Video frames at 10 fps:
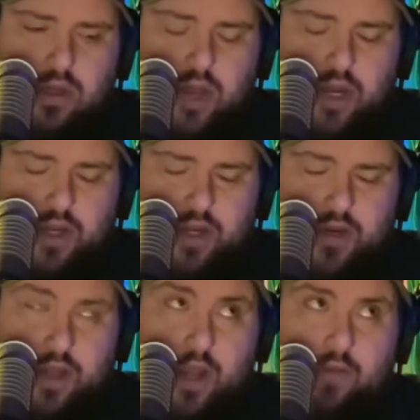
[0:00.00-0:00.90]
I could hear
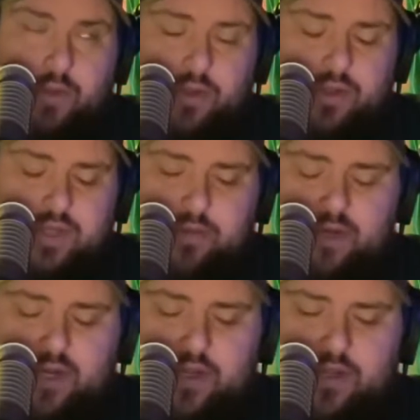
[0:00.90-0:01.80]
the ambulance coming
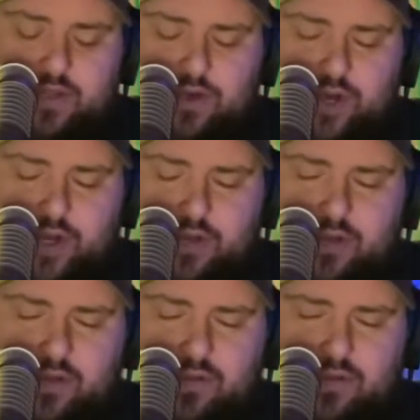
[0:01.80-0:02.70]
down the street.
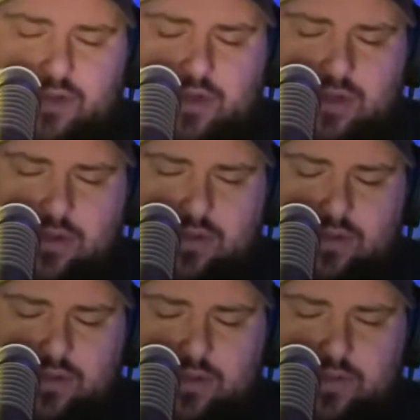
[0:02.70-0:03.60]
It was
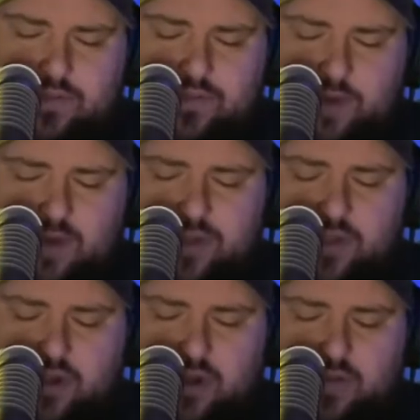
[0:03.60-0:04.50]
a false
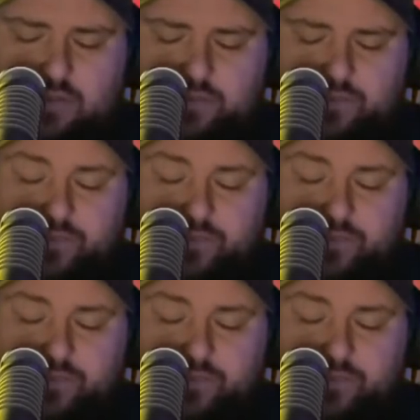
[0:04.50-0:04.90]
alarm.